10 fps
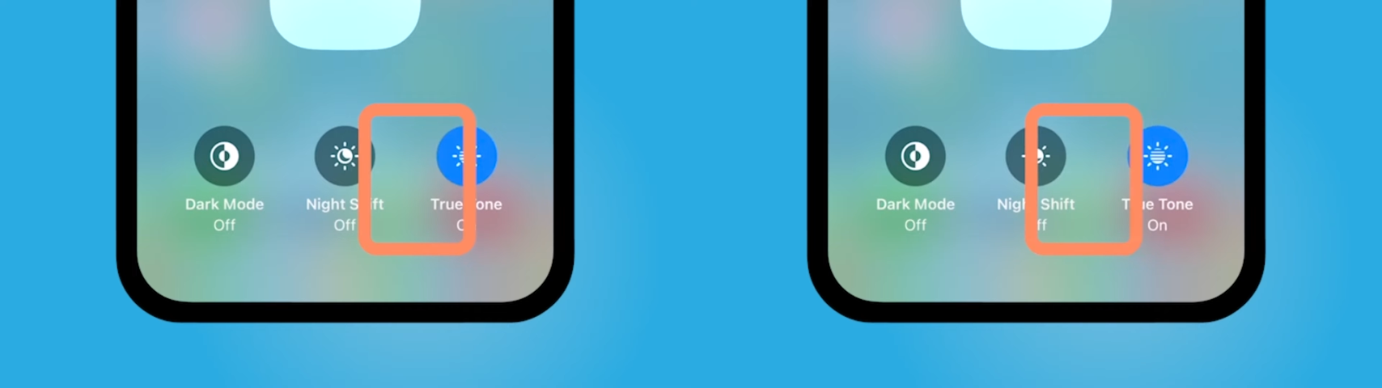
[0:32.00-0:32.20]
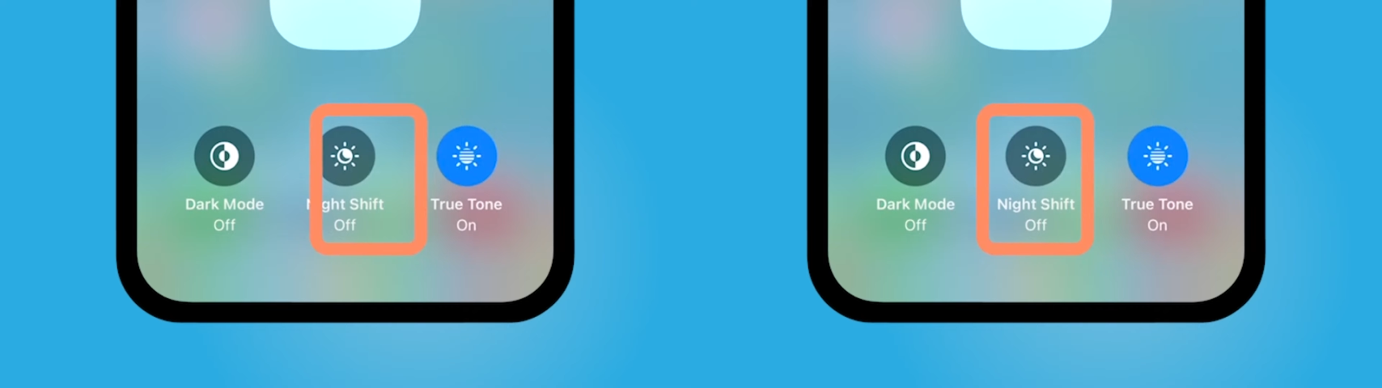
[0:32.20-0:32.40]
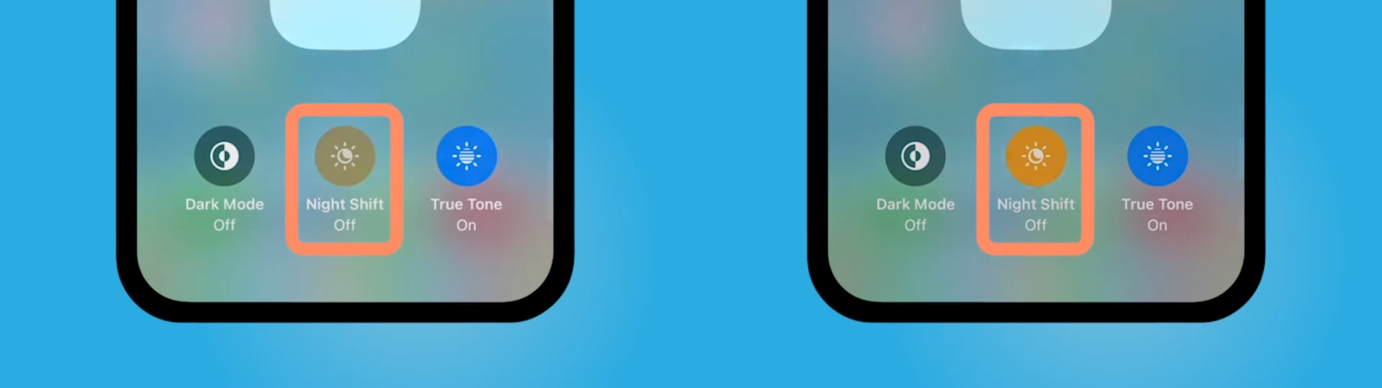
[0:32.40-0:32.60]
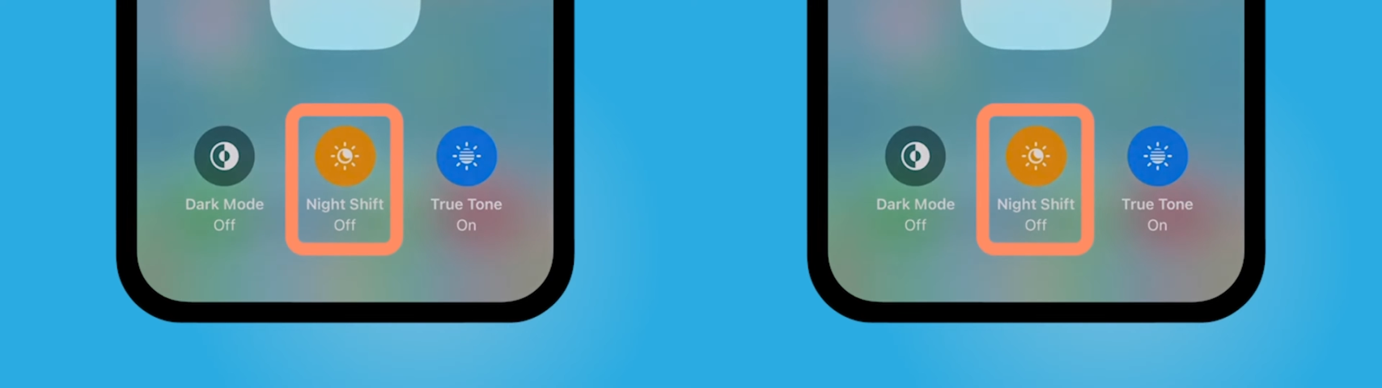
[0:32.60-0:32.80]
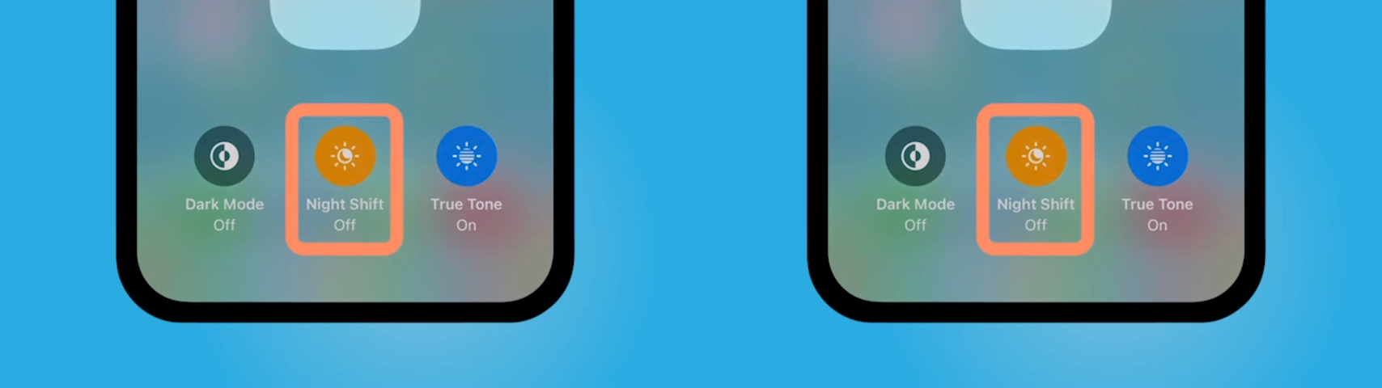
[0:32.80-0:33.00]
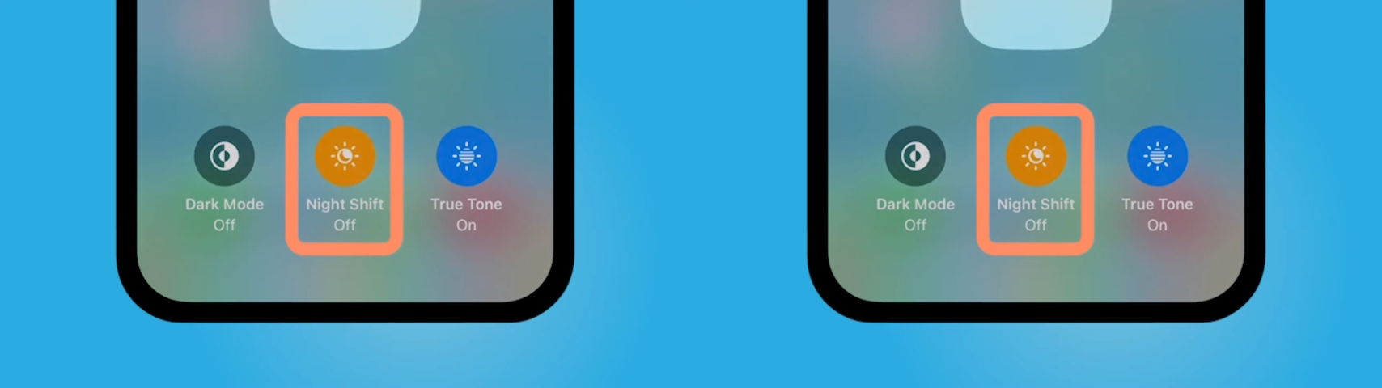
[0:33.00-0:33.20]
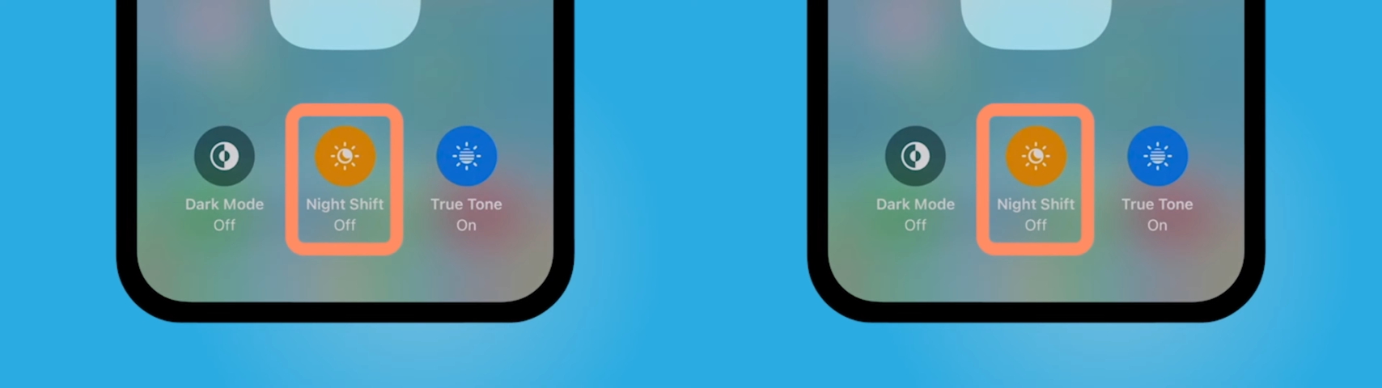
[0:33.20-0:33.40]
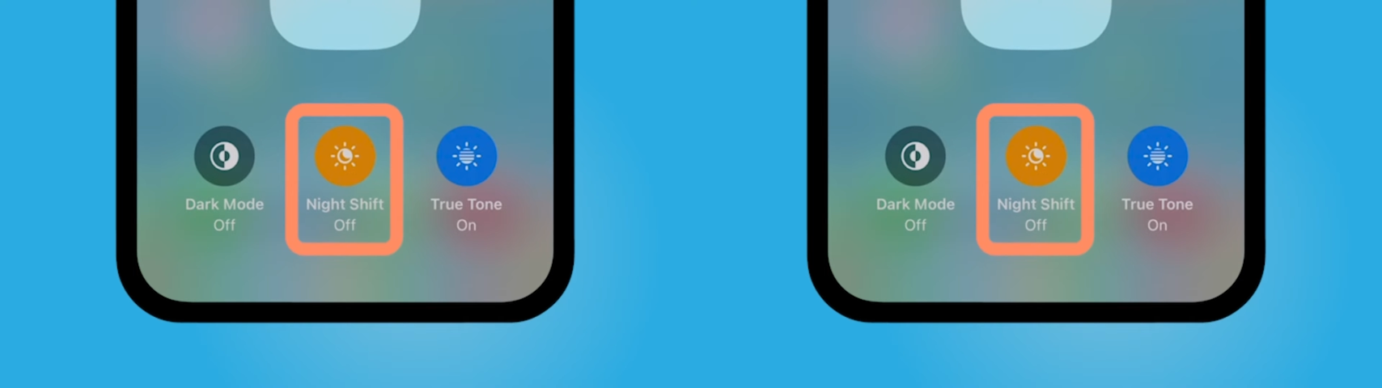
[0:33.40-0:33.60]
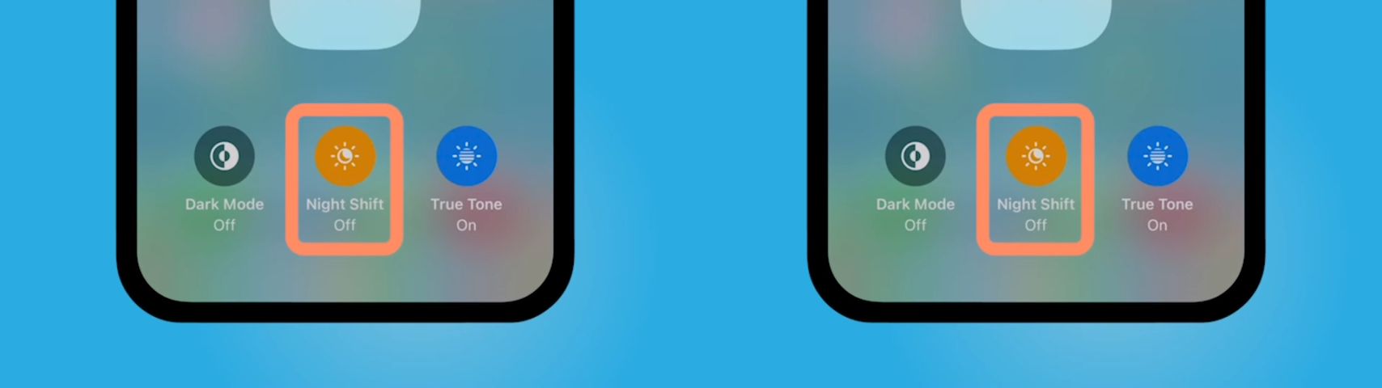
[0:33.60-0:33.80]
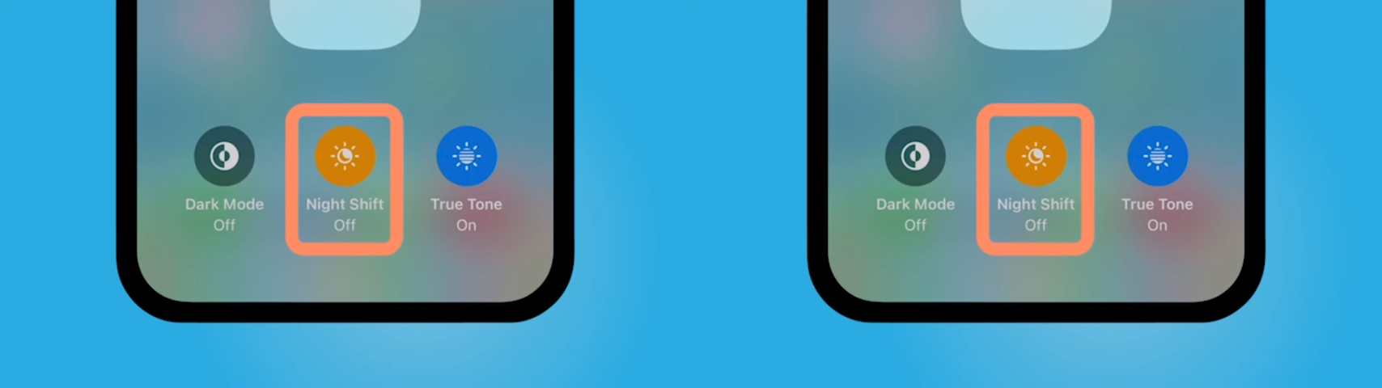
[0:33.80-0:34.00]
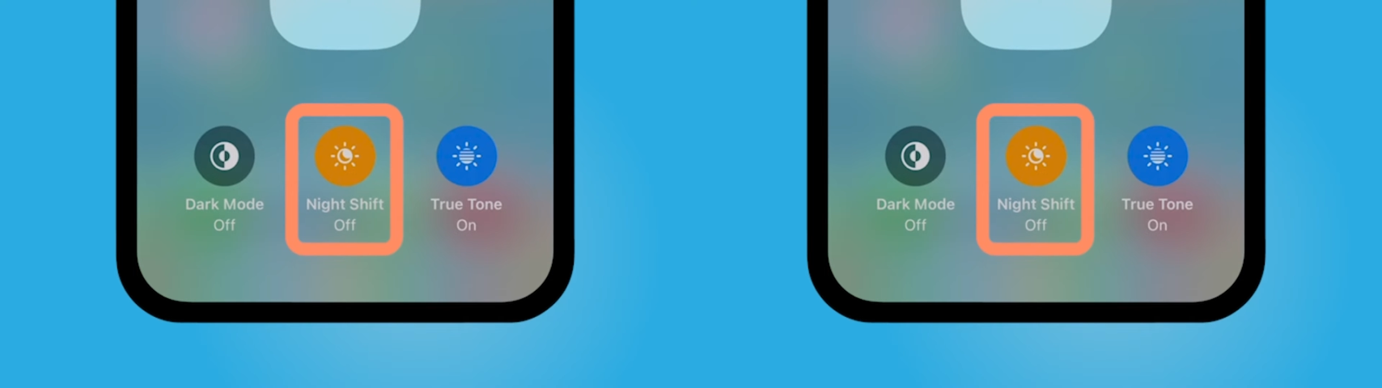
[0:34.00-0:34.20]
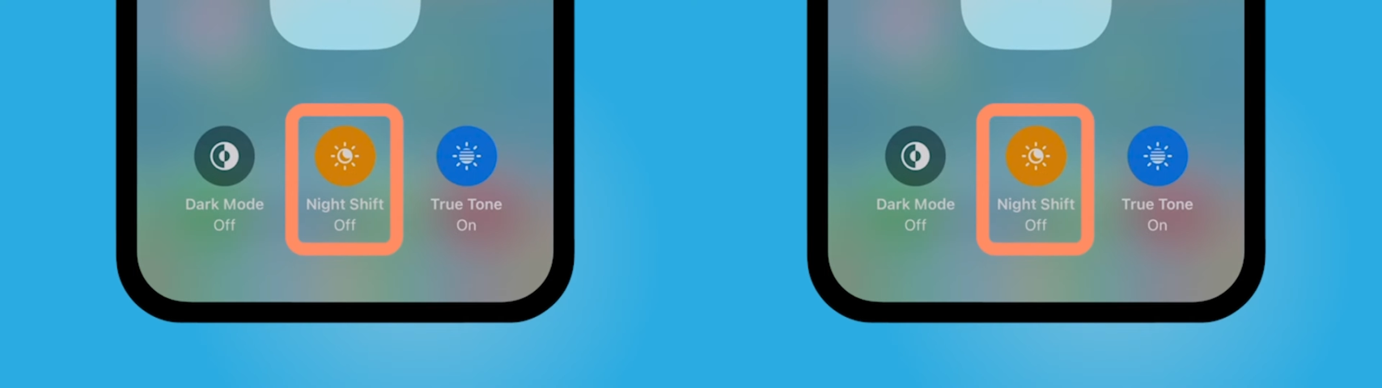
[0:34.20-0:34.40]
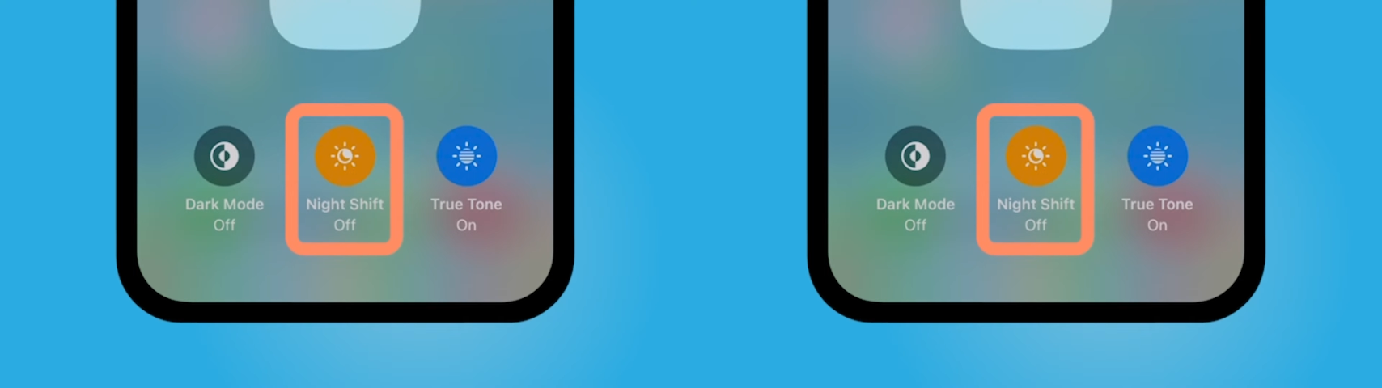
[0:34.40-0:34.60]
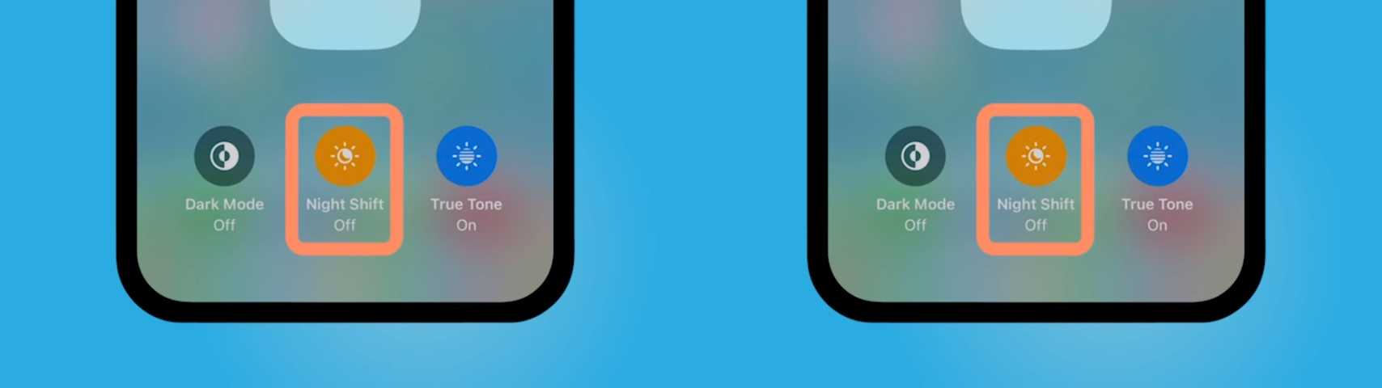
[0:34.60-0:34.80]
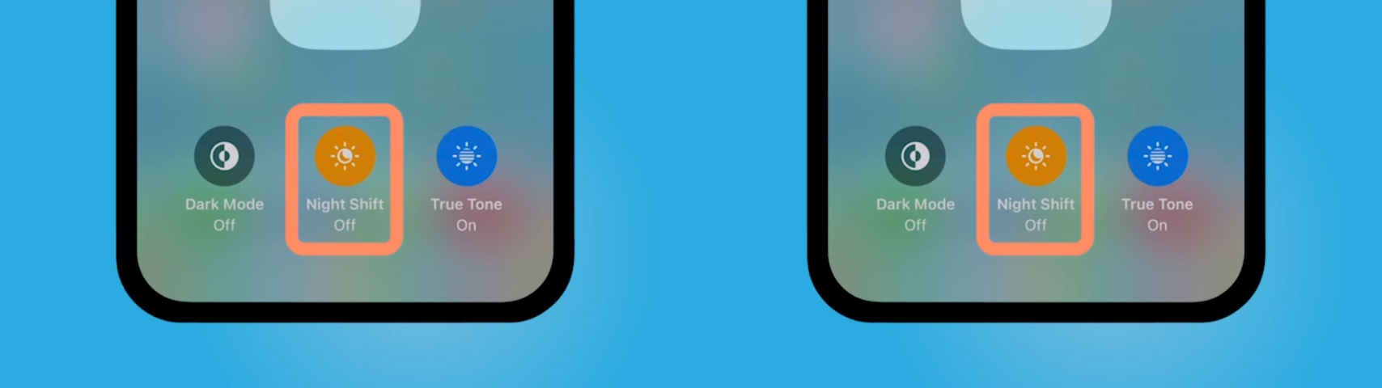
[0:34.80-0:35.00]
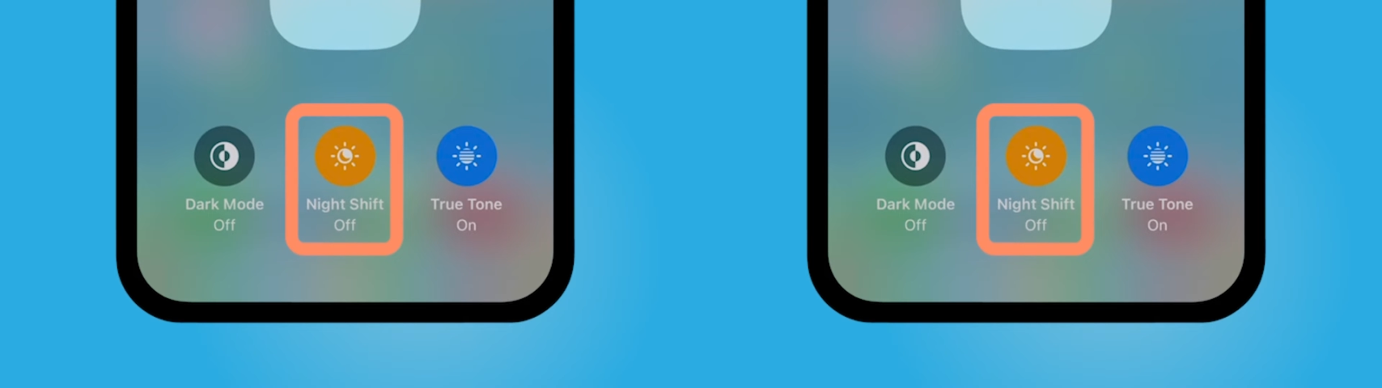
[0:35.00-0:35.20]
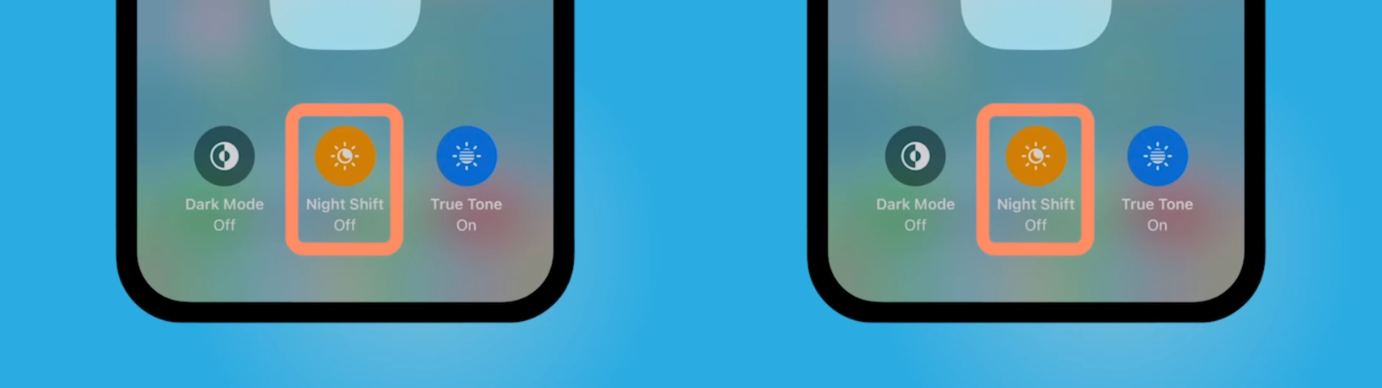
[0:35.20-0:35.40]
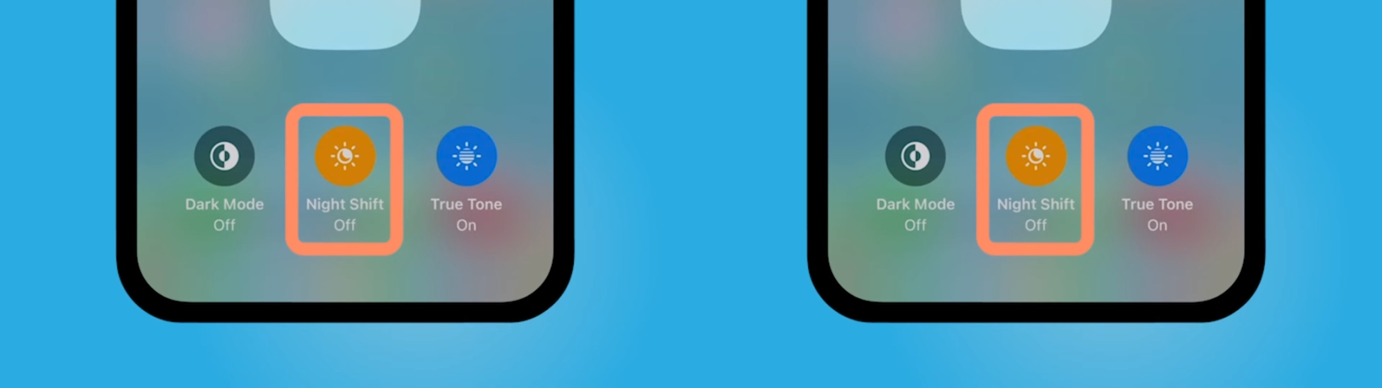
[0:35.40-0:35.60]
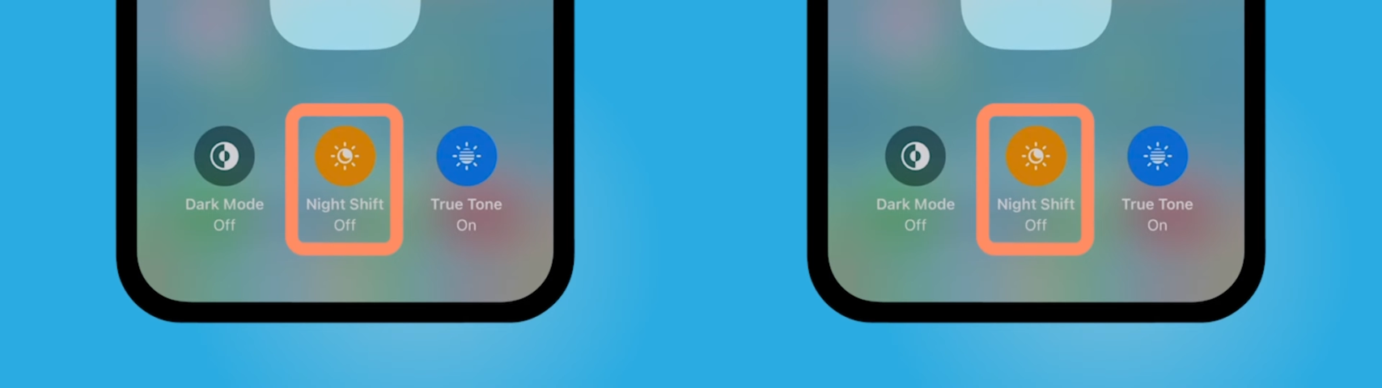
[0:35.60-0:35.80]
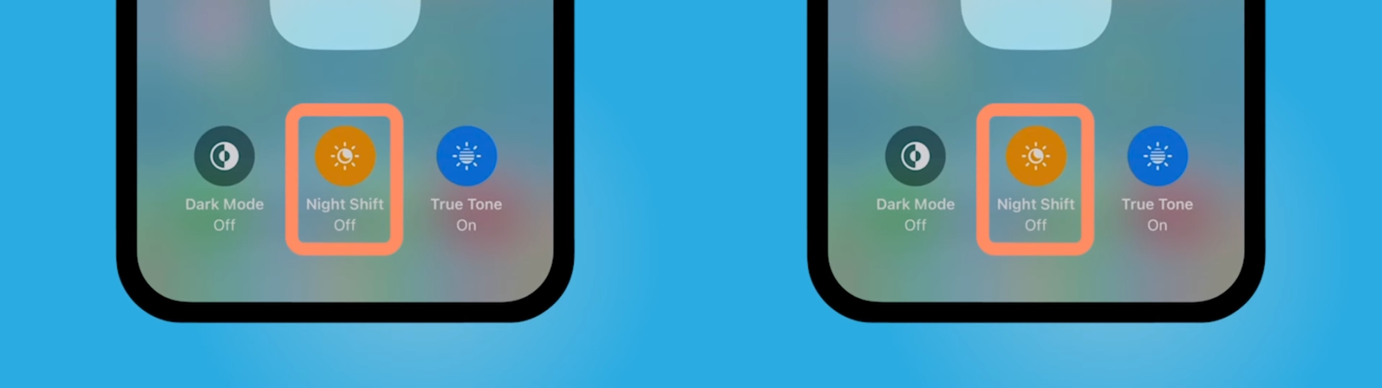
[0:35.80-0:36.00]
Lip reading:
(no speaker visible)